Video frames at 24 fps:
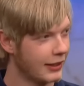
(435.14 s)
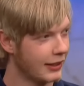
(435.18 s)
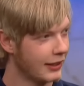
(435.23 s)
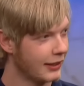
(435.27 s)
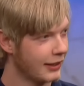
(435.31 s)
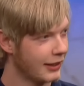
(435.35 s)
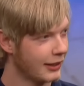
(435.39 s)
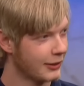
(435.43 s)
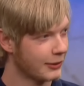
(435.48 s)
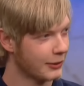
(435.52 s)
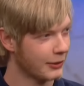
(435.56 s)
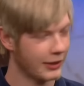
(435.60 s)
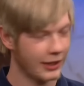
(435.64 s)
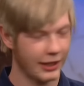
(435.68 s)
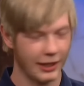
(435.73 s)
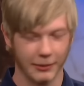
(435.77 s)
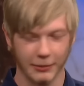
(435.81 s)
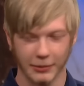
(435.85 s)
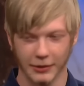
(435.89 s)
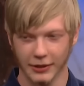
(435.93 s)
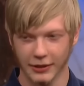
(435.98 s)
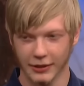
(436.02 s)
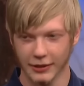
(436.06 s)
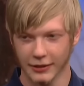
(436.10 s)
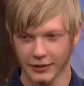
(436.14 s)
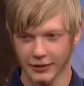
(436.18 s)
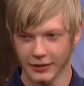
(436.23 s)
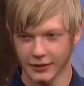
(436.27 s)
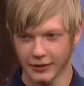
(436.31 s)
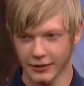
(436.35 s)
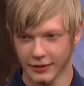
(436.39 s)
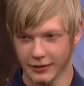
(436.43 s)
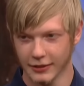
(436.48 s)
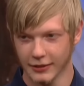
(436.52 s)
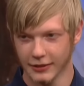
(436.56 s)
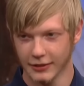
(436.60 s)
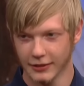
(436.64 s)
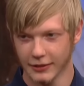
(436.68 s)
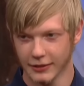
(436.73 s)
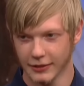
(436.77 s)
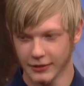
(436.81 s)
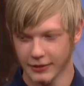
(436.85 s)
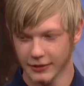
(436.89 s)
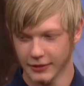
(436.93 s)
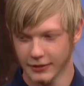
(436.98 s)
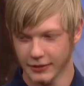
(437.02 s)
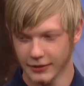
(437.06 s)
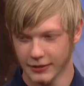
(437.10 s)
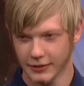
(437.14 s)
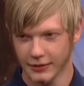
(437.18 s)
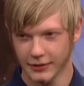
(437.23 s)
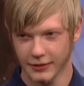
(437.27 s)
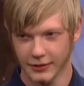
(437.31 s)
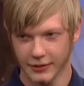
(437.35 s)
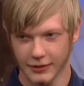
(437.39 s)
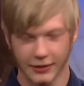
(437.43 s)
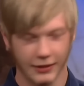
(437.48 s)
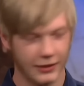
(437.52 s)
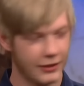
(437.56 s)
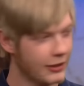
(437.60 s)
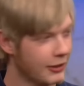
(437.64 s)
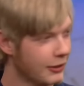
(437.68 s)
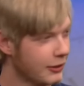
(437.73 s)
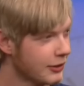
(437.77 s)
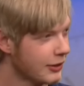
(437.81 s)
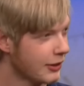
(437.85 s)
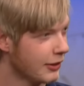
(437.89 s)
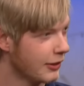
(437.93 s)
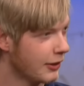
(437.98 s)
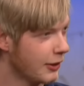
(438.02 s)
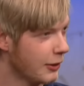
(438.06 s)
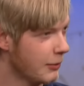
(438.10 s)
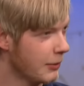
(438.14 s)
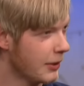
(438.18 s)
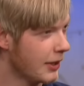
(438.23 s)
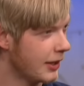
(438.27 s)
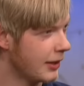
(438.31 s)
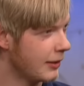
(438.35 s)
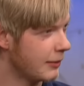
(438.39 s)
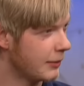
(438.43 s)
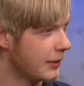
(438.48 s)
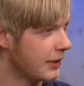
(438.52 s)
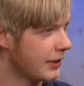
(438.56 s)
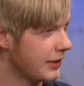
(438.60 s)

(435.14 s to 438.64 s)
then that's what happened. The joke's on nobody.